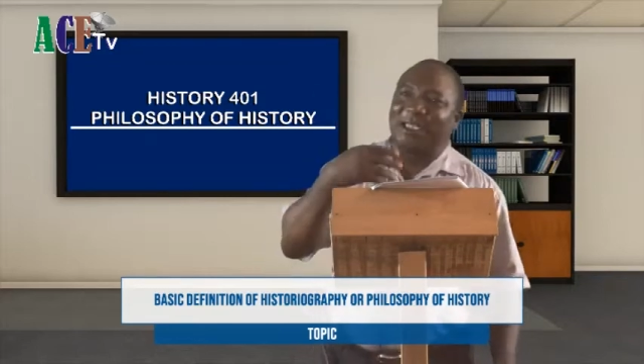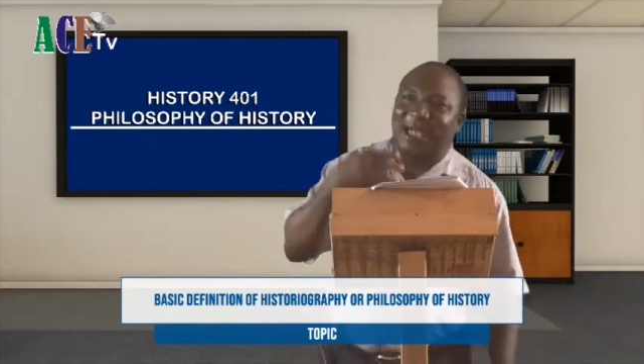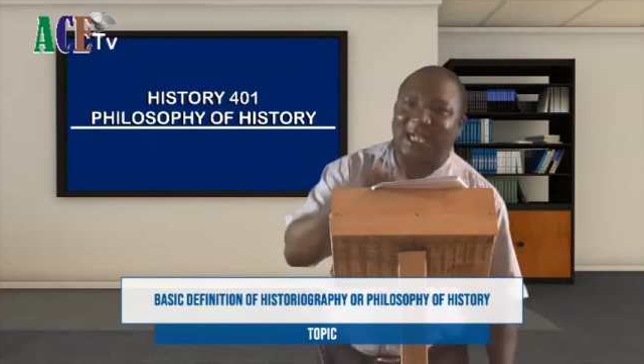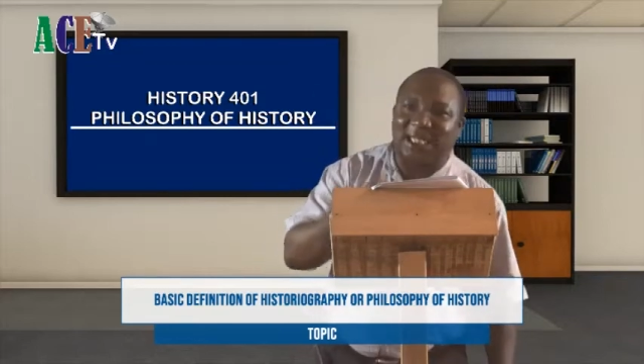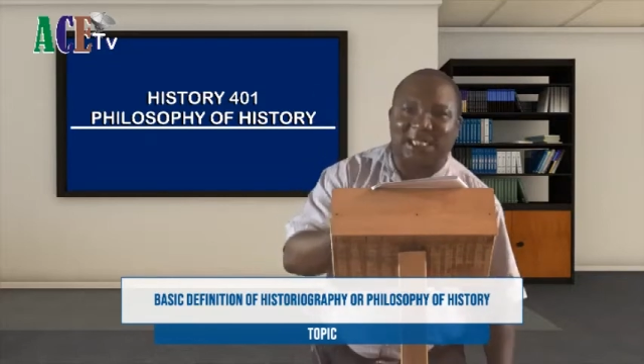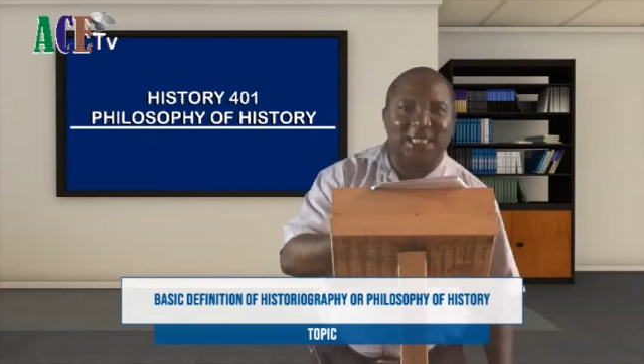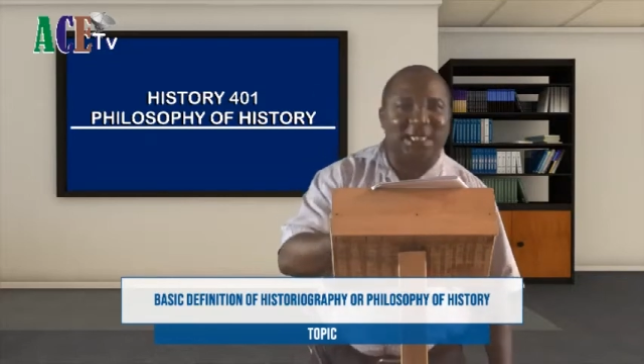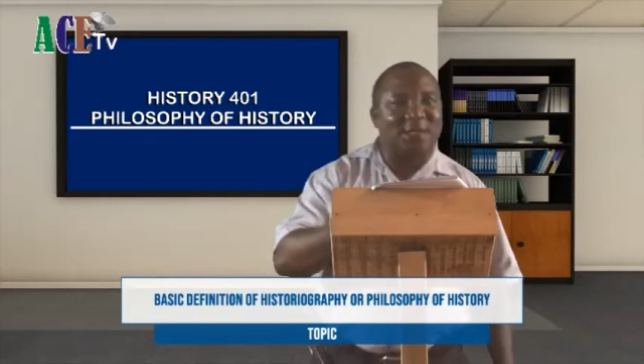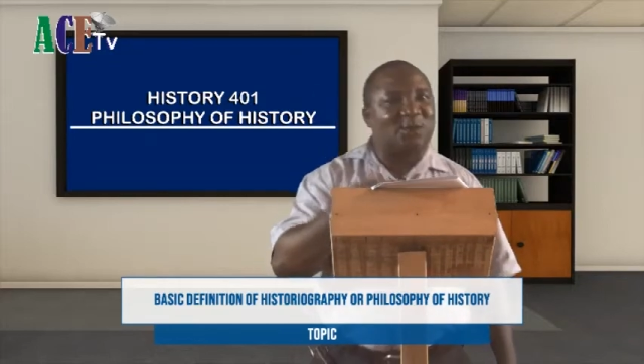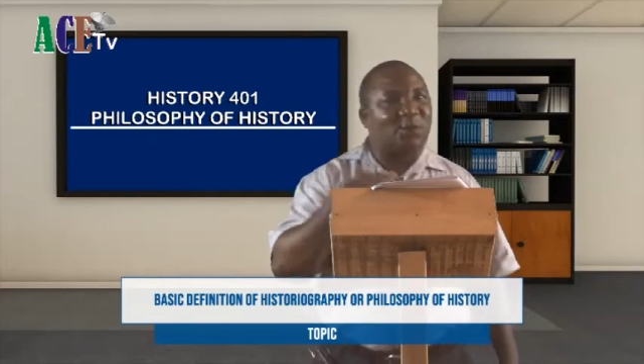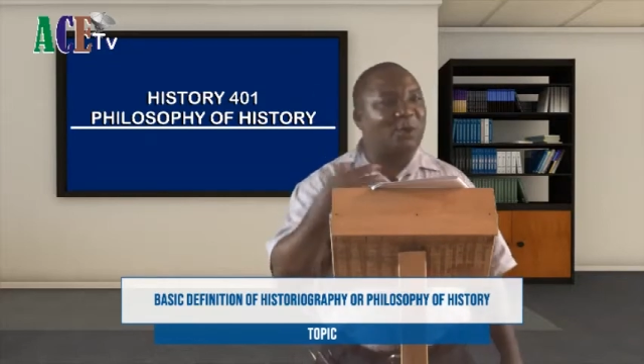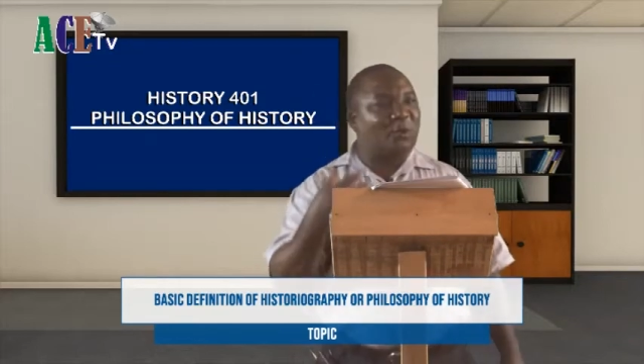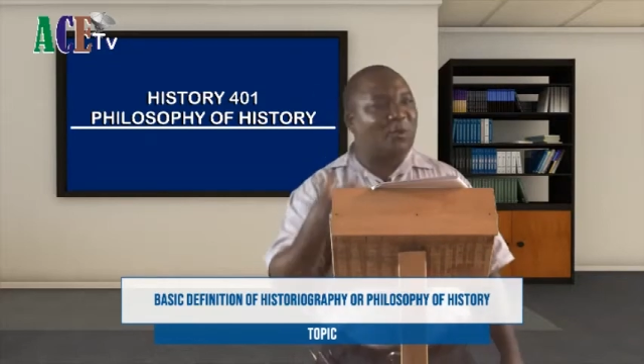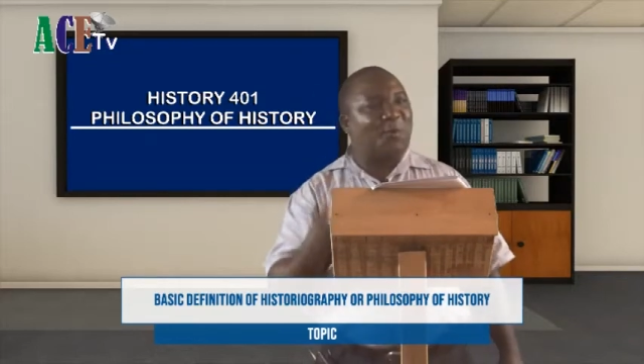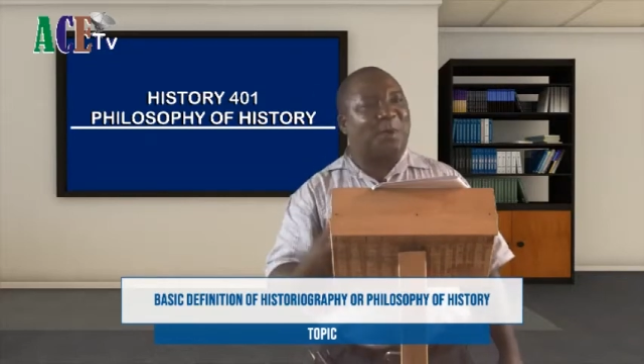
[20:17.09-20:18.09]
writing
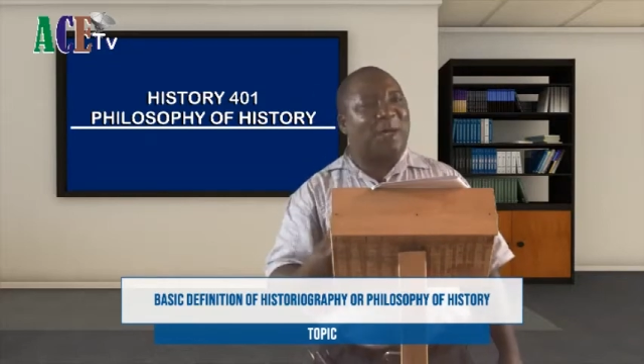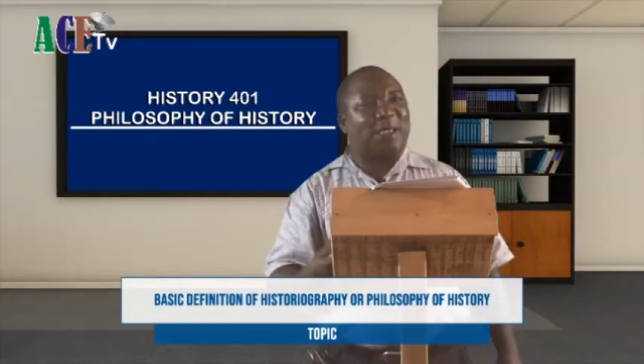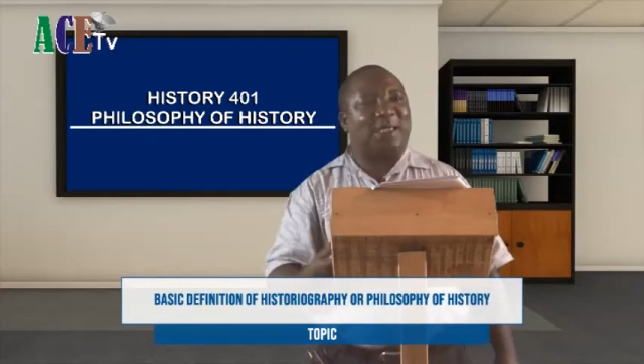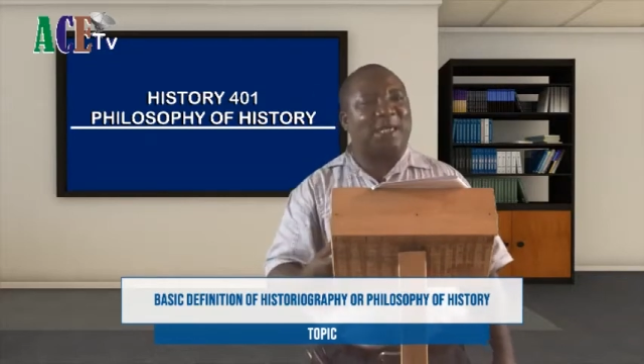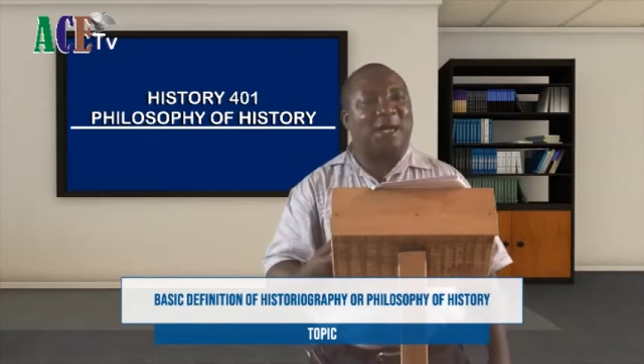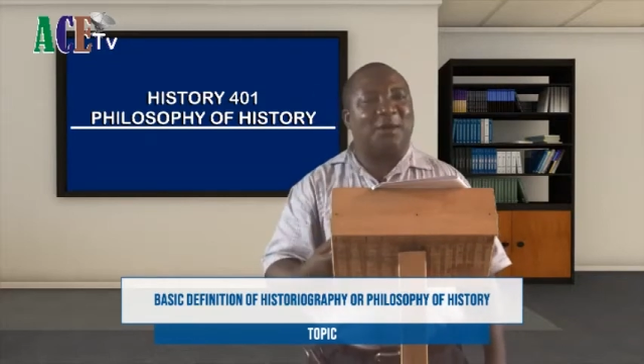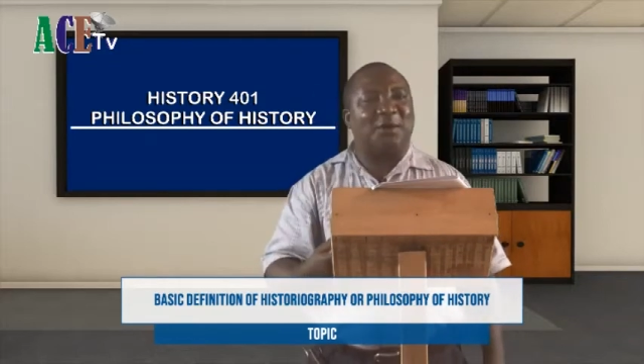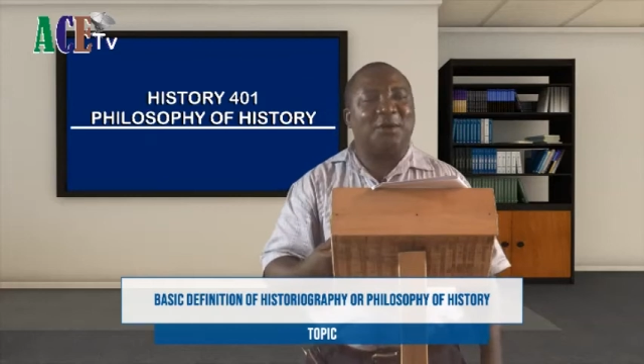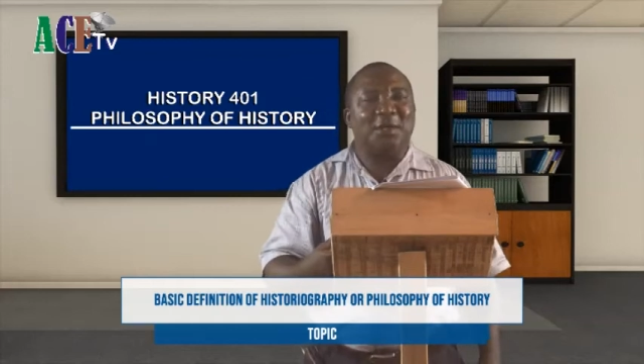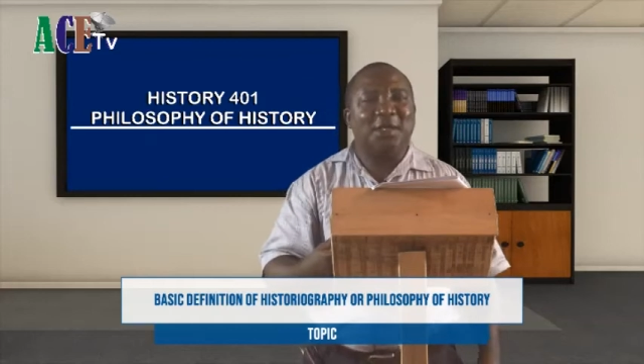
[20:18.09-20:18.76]
historical past now?